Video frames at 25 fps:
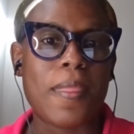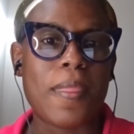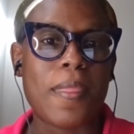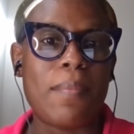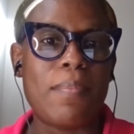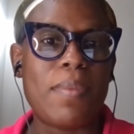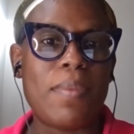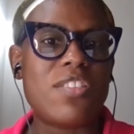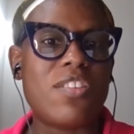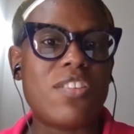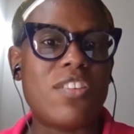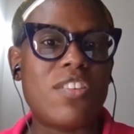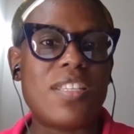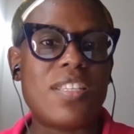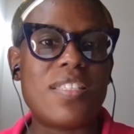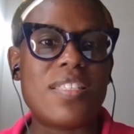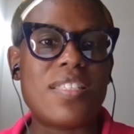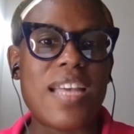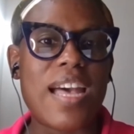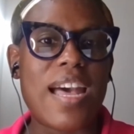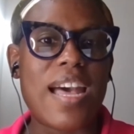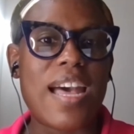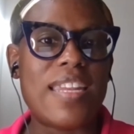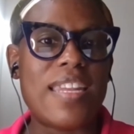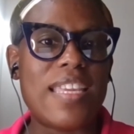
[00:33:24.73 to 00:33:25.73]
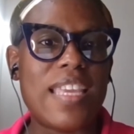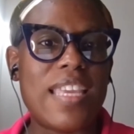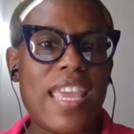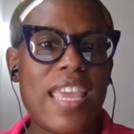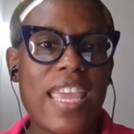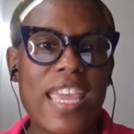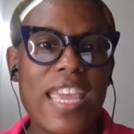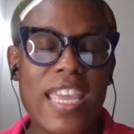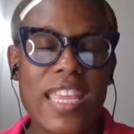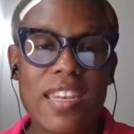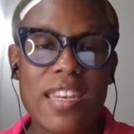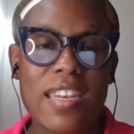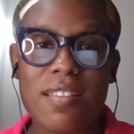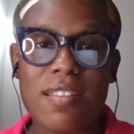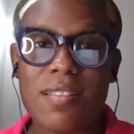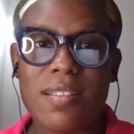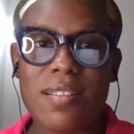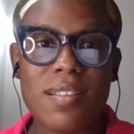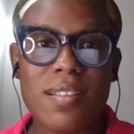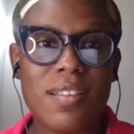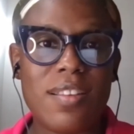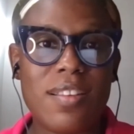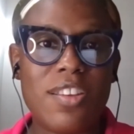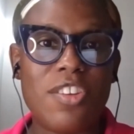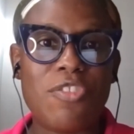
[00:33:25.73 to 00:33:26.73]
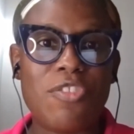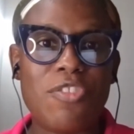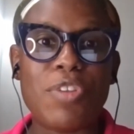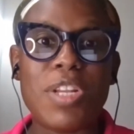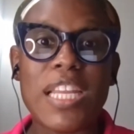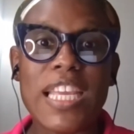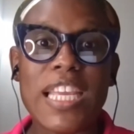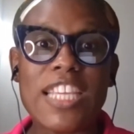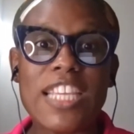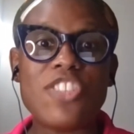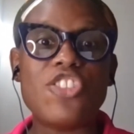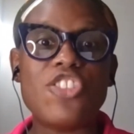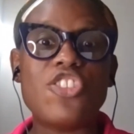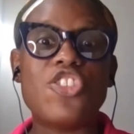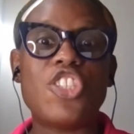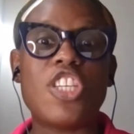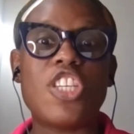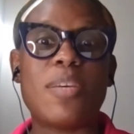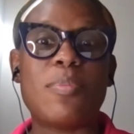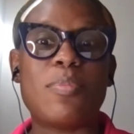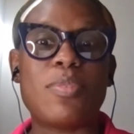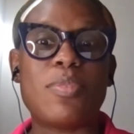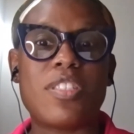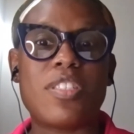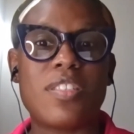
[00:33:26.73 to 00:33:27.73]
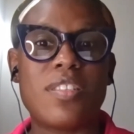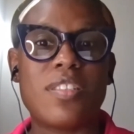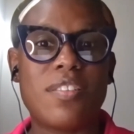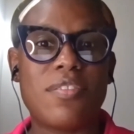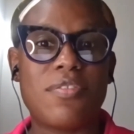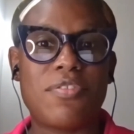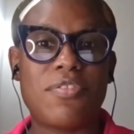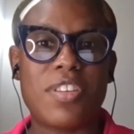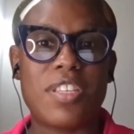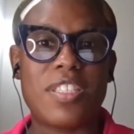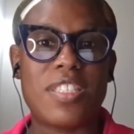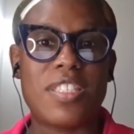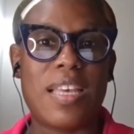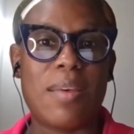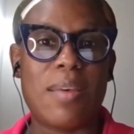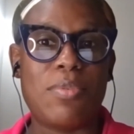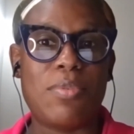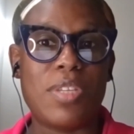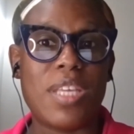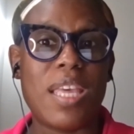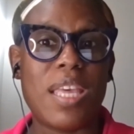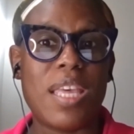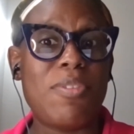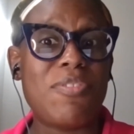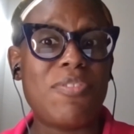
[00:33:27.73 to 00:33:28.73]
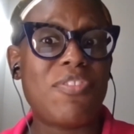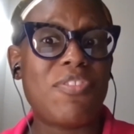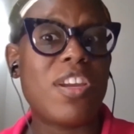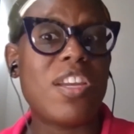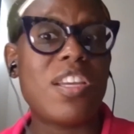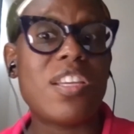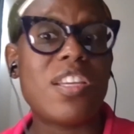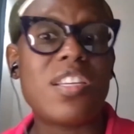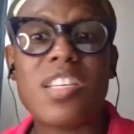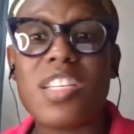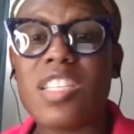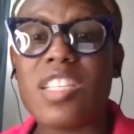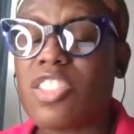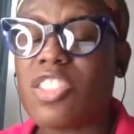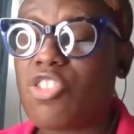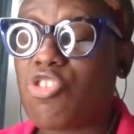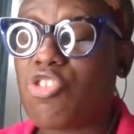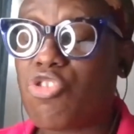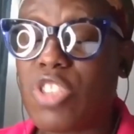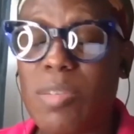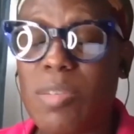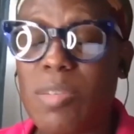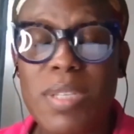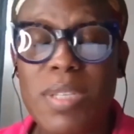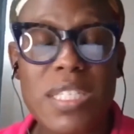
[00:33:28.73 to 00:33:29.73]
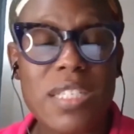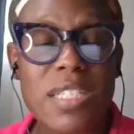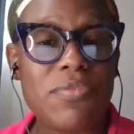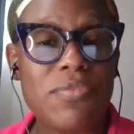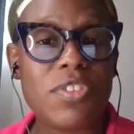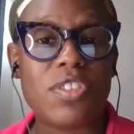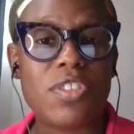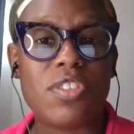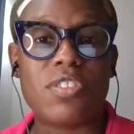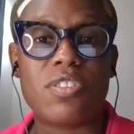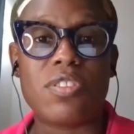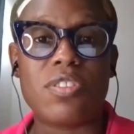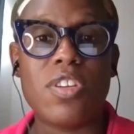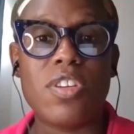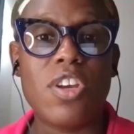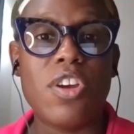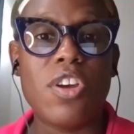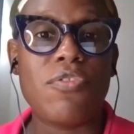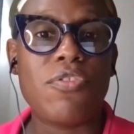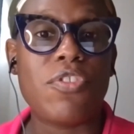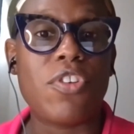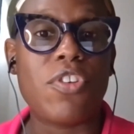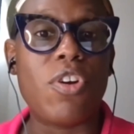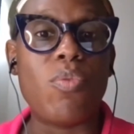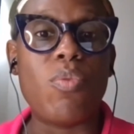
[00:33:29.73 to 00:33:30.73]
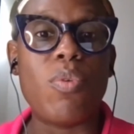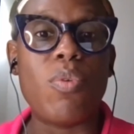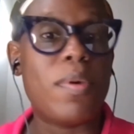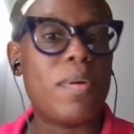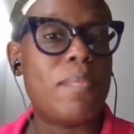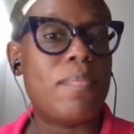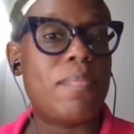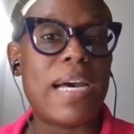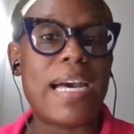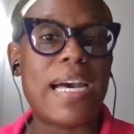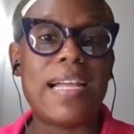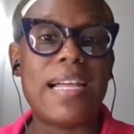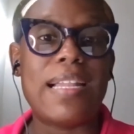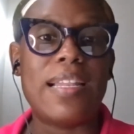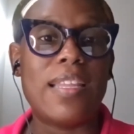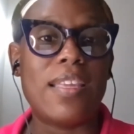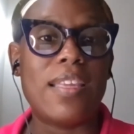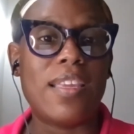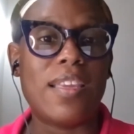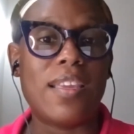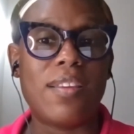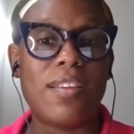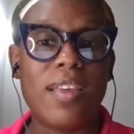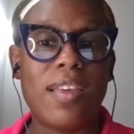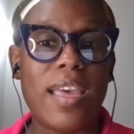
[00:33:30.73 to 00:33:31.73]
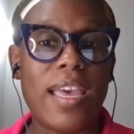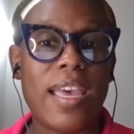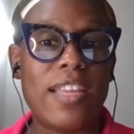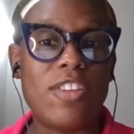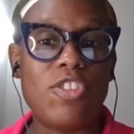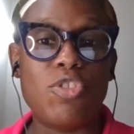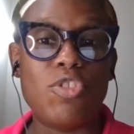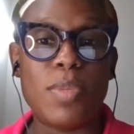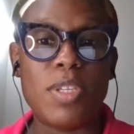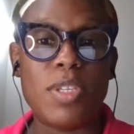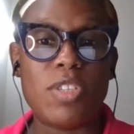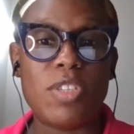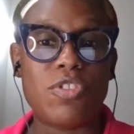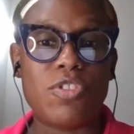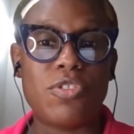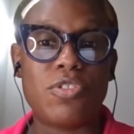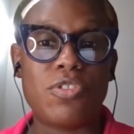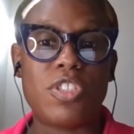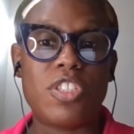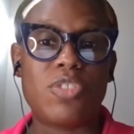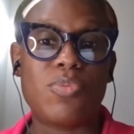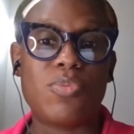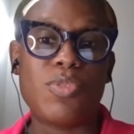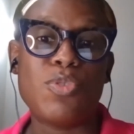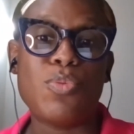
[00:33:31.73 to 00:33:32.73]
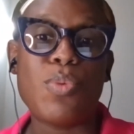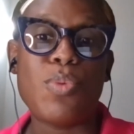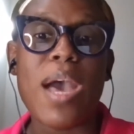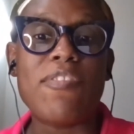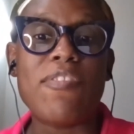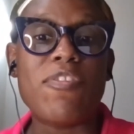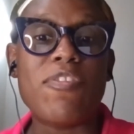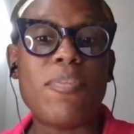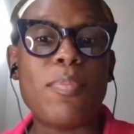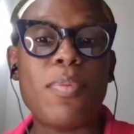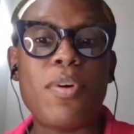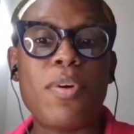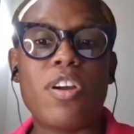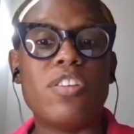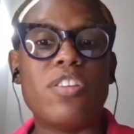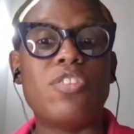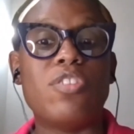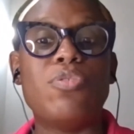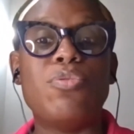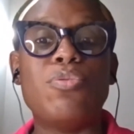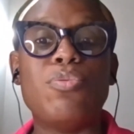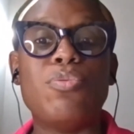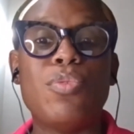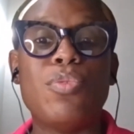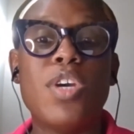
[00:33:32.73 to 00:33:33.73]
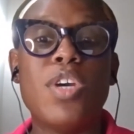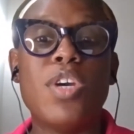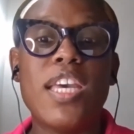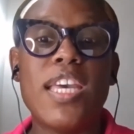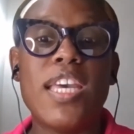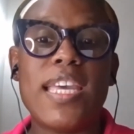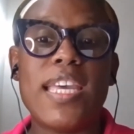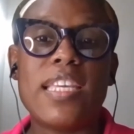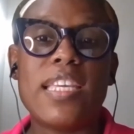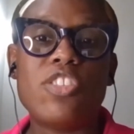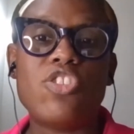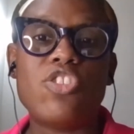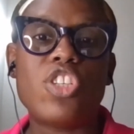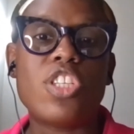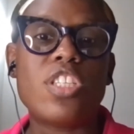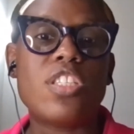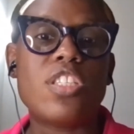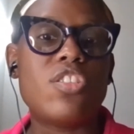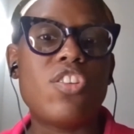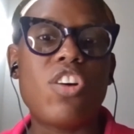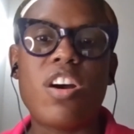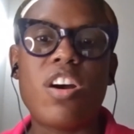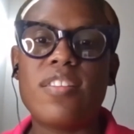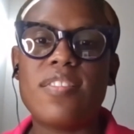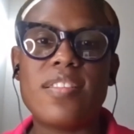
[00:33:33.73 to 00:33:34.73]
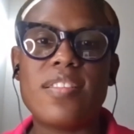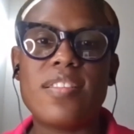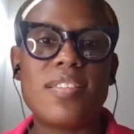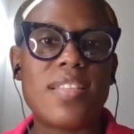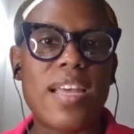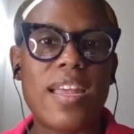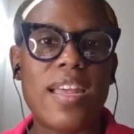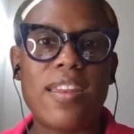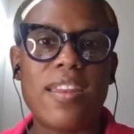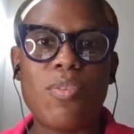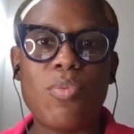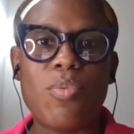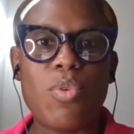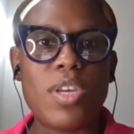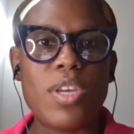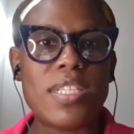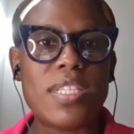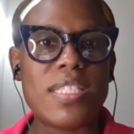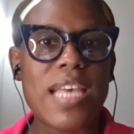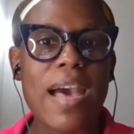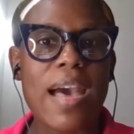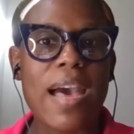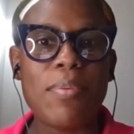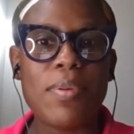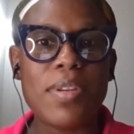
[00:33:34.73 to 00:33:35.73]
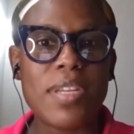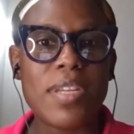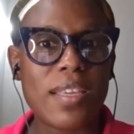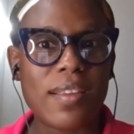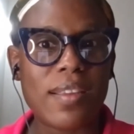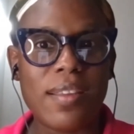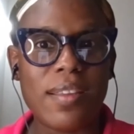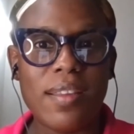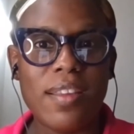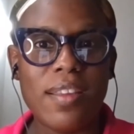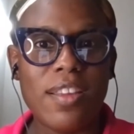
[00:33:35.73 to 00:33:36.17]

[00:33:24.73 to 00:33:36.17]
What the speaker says: Misunderstanding in relationships, for example, can be extremely difficult for a woman battling endometriosis when you have a partner who is just not understanding what is happening